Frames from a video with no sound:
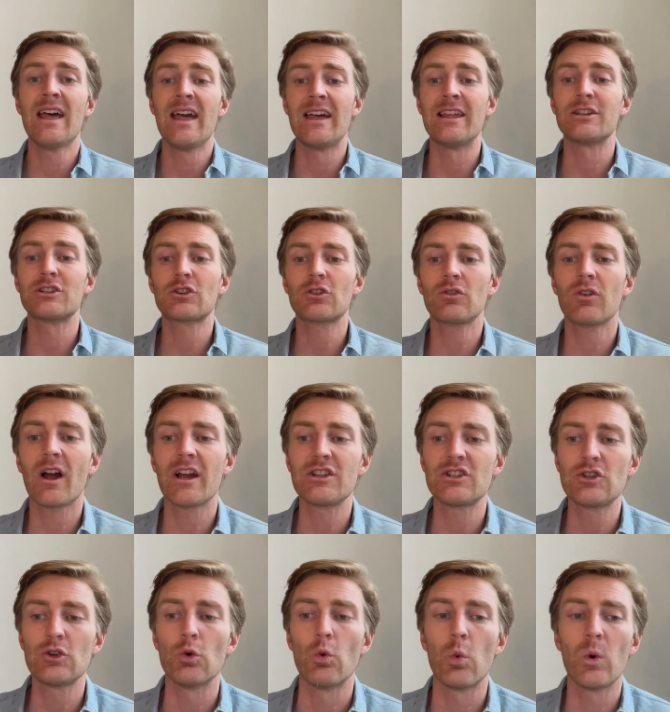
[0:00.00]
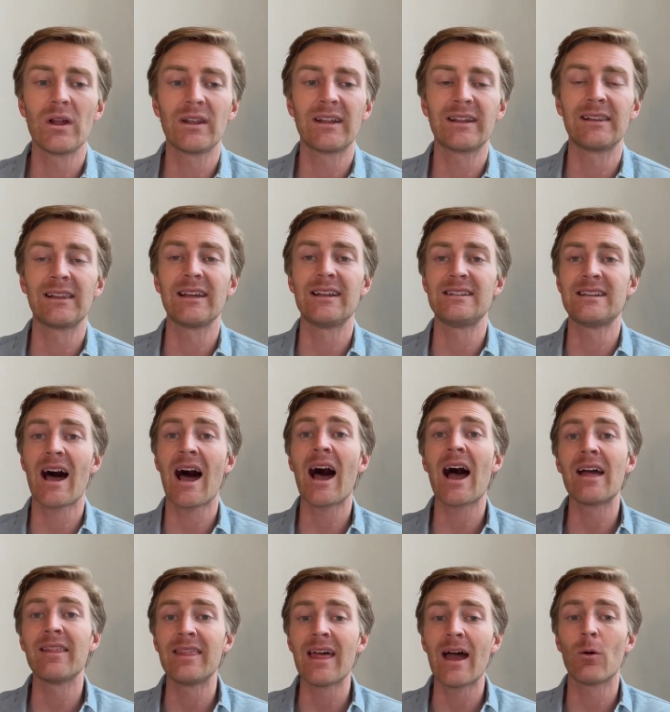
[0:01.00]
It is Christ who willingly
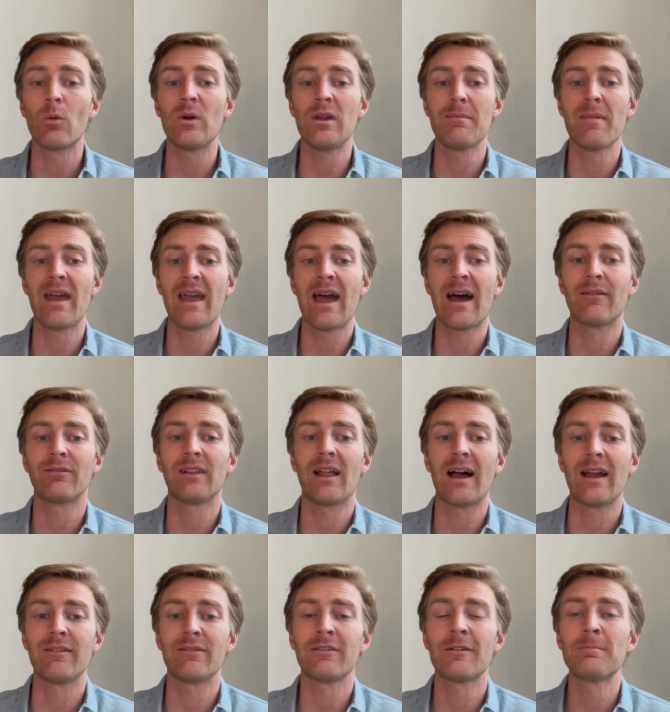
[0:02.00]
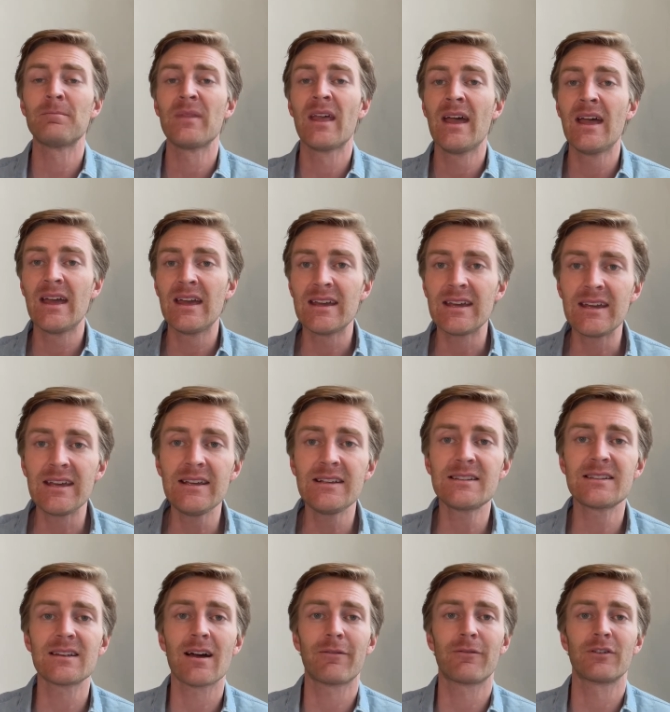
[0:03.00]
died that we may have life. He
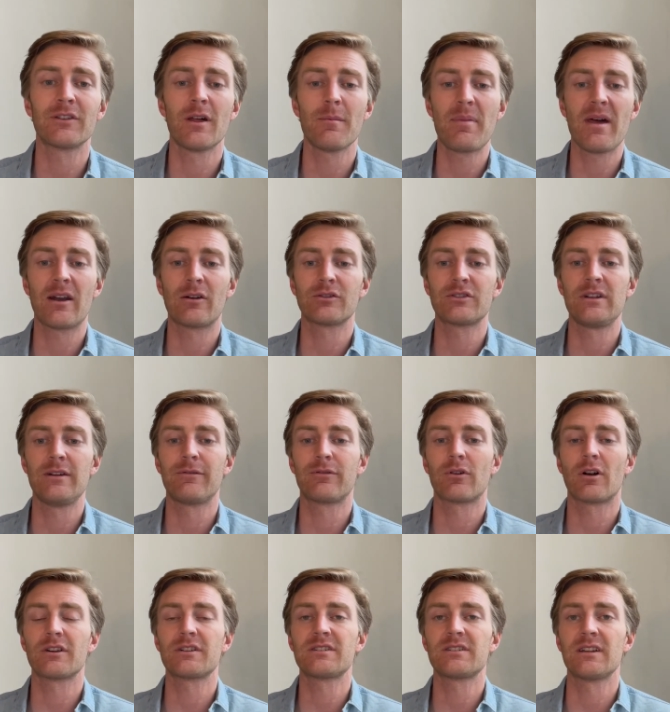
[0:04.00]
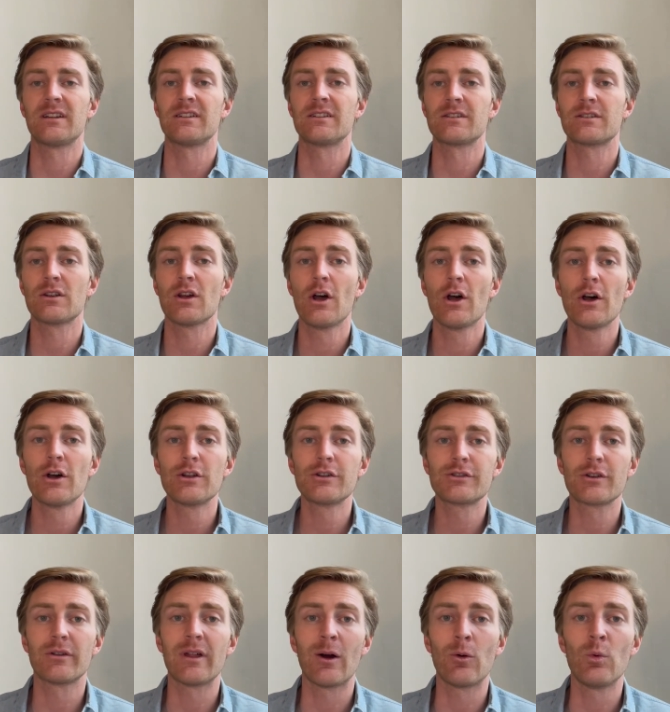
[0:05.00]
suffered the penalty for our sins
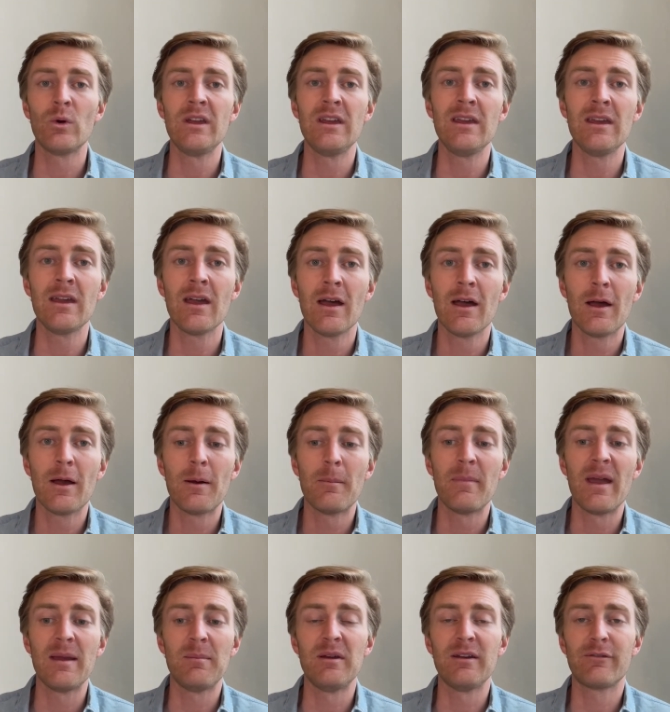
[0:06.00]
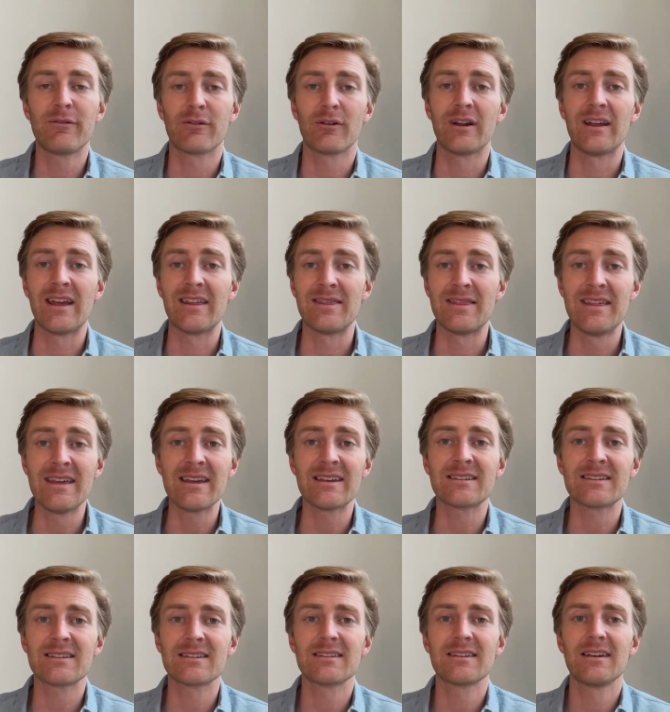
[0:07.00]
so that we may be free. And
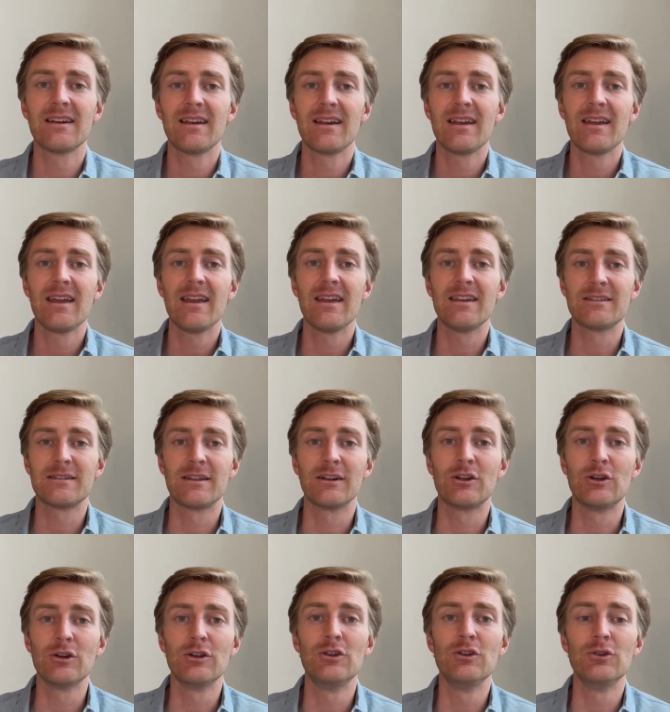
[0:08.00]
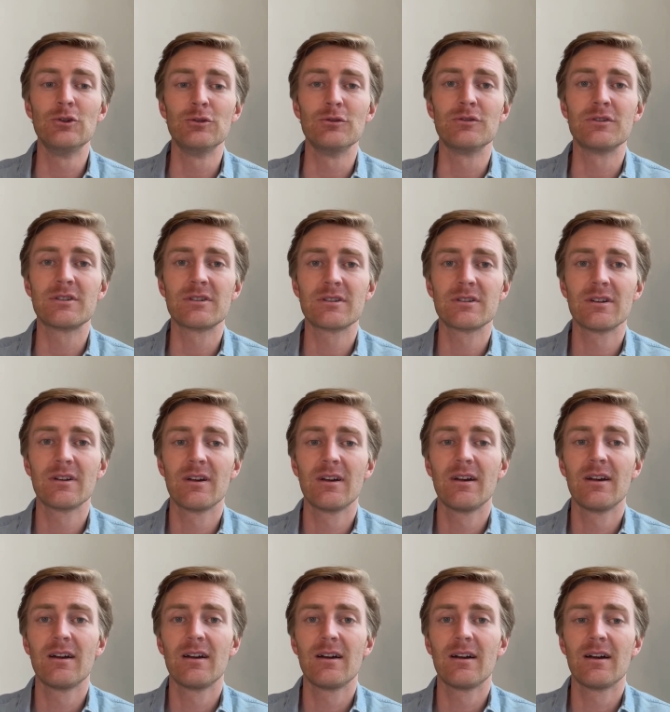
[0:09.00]
this is the good news
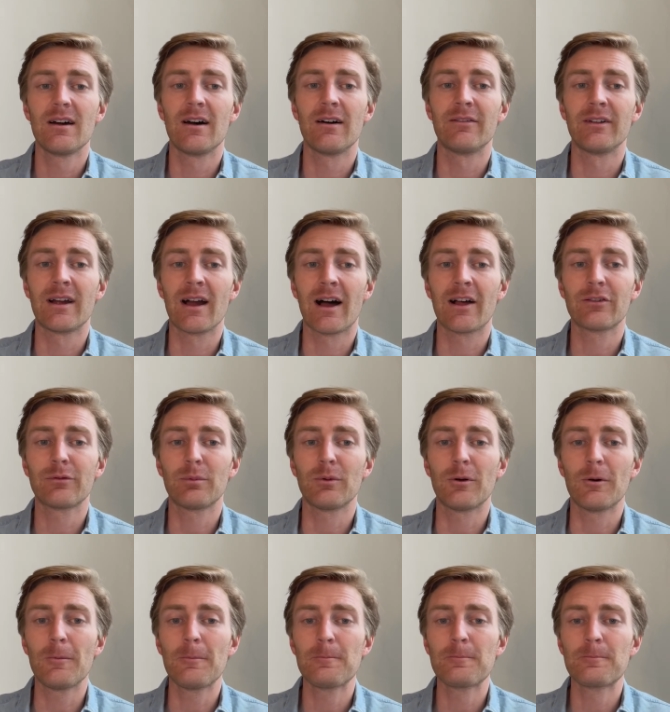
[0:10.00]
of the gospel.